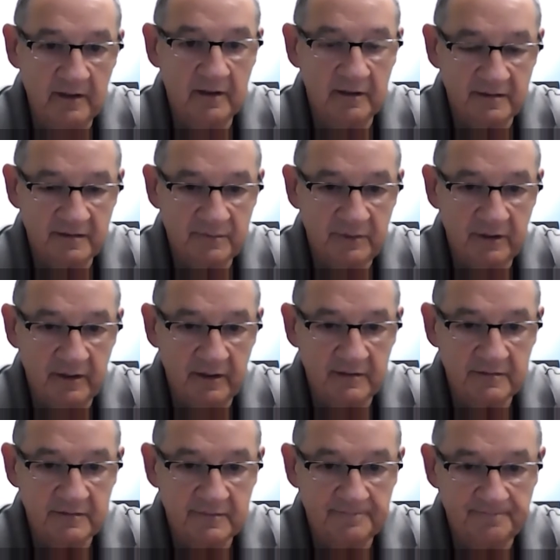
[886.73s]

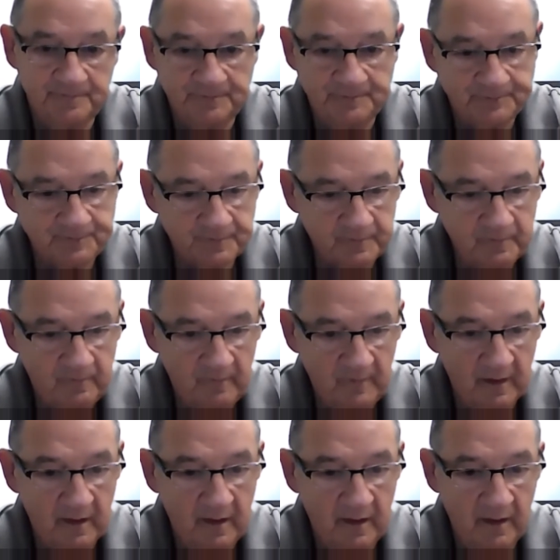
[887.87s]
experience.
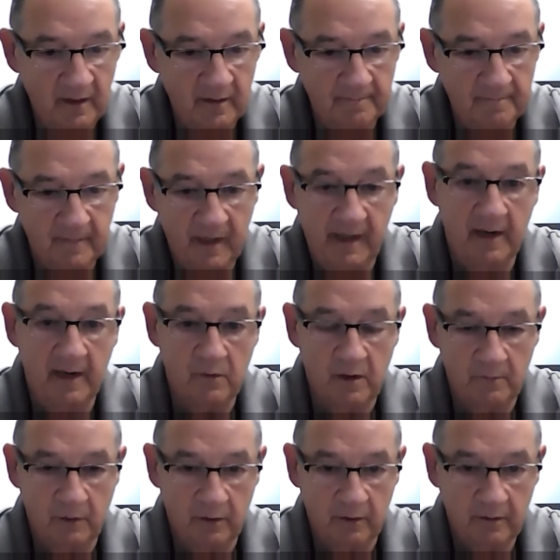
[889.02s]
And I want
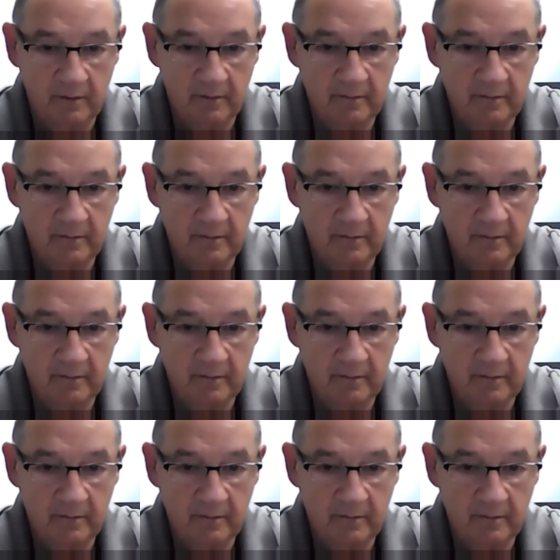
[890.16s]
more.